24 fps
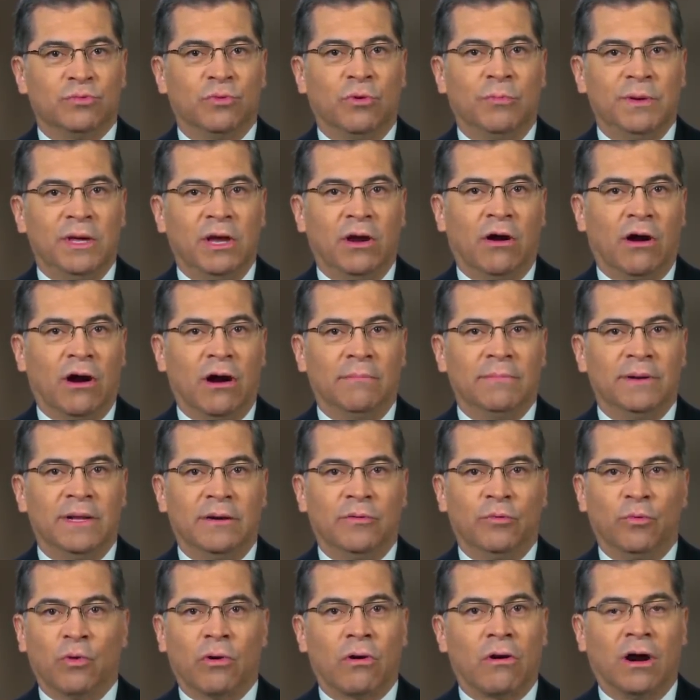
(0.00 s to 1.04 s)
will be harmed,
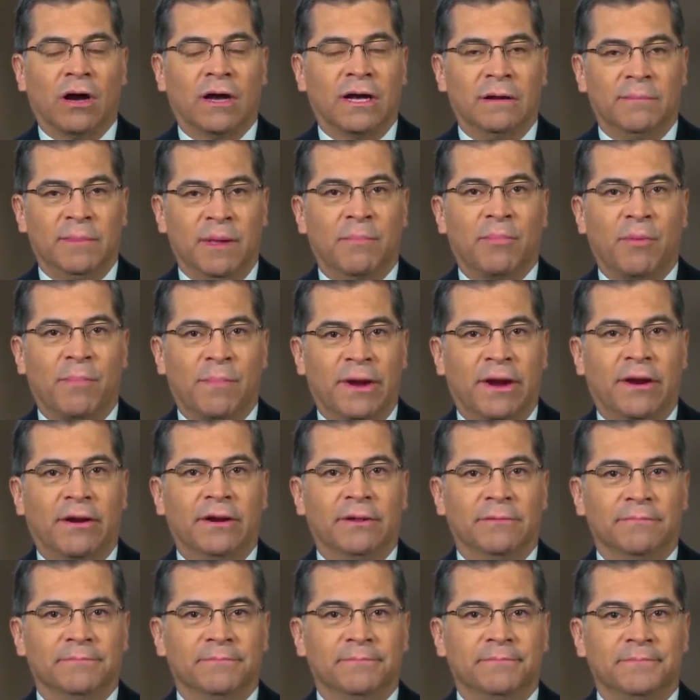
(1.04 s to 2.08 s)
and we're all going to be
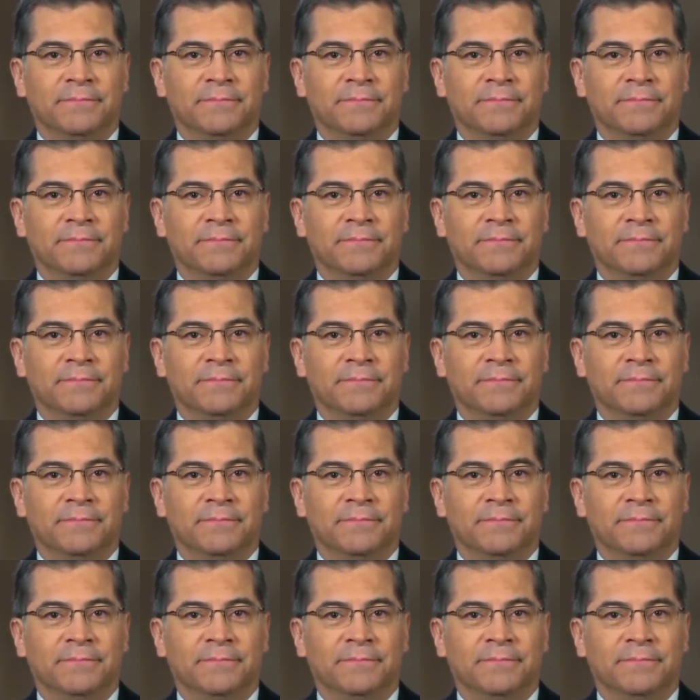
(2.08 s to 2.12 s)
prepared.